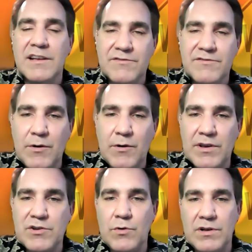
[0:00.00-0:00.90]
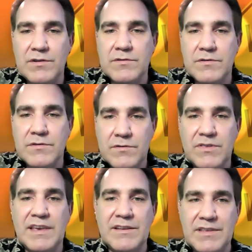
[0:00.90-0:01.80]
Very cool
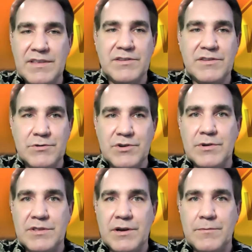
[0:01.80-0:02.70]
thing that they're doing there.